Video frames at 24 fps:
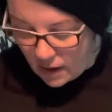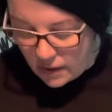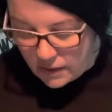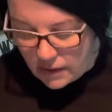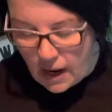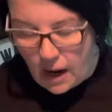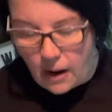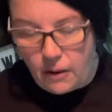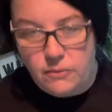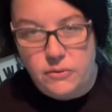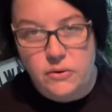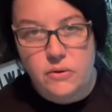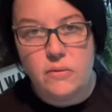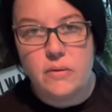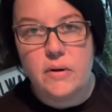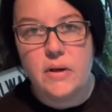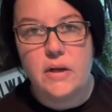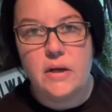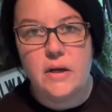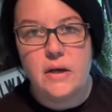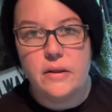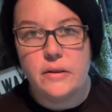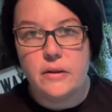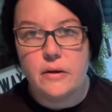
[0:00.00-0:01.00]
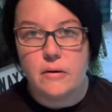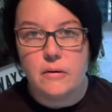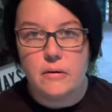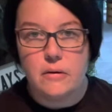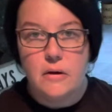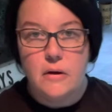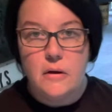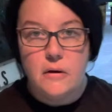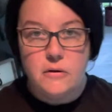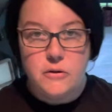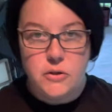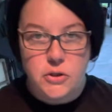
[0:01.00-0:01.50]
Now, you can either
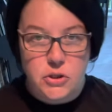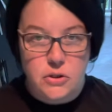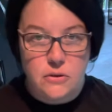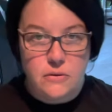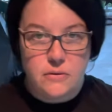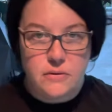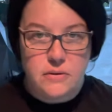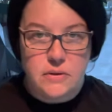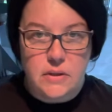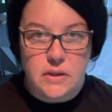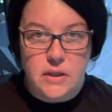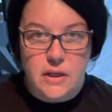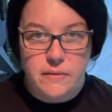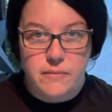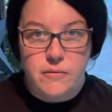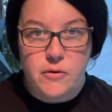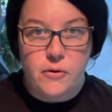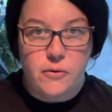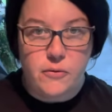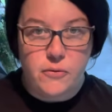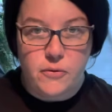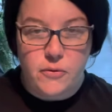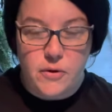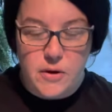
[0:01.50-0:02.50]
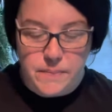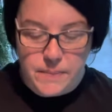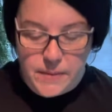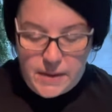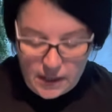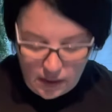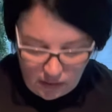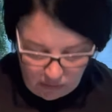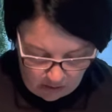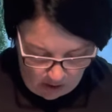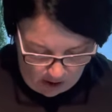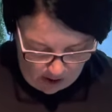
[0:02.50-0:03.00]
choose to leave your
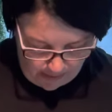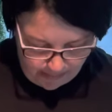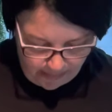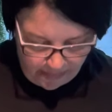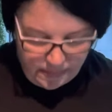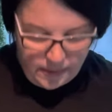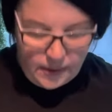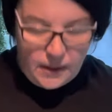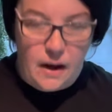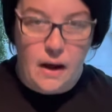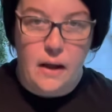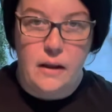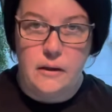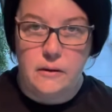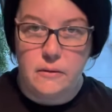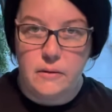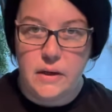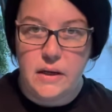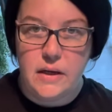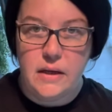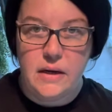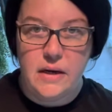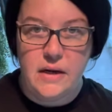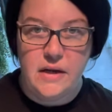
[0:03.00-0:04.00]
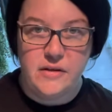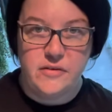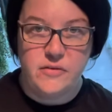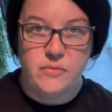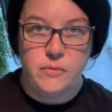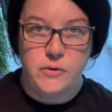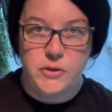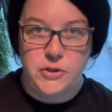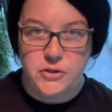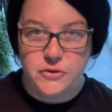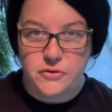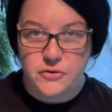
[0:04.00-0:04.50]
creepy cloth the color it is,
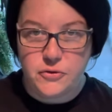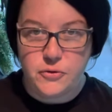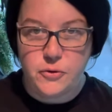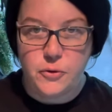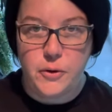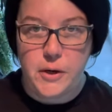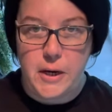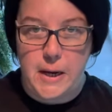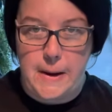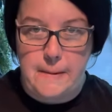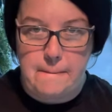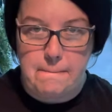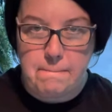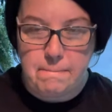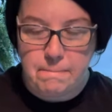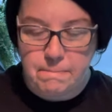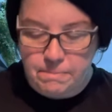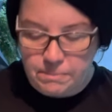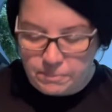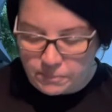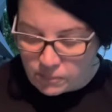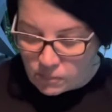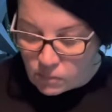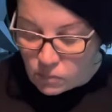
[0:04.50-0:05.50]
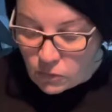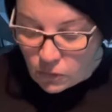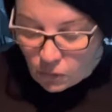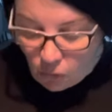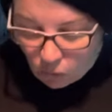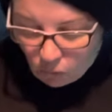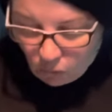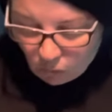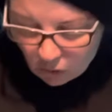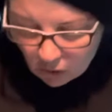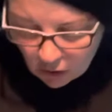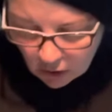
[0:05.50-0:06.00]
which is cream,
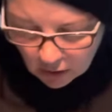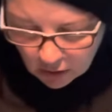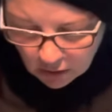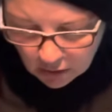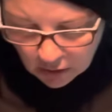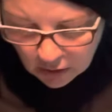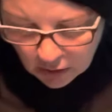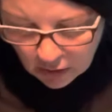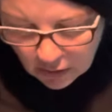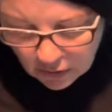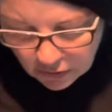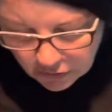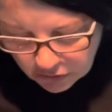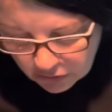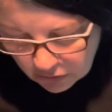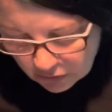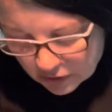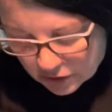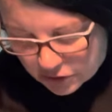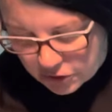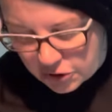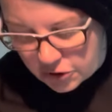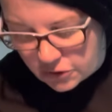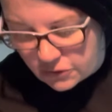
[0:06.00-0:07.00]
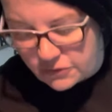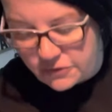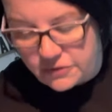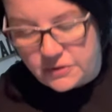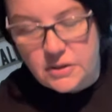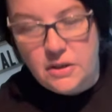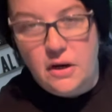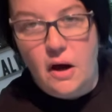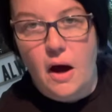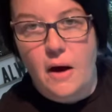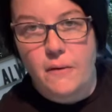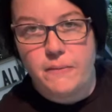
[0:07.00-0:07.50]
or you could choose
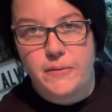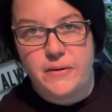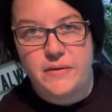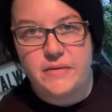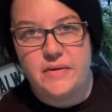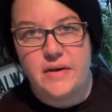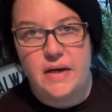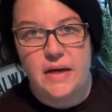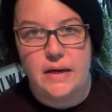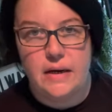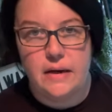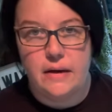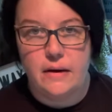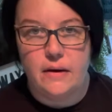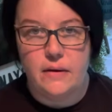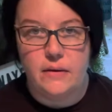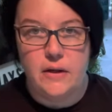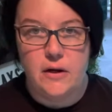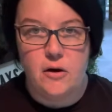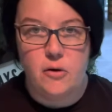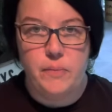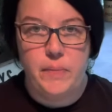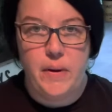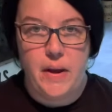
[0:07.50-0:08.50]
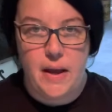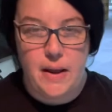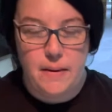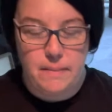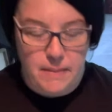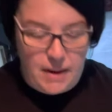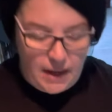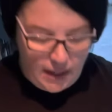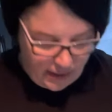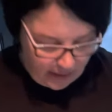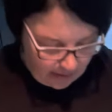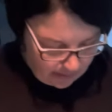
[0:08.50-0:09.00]
to coffee stain it a little bit and make it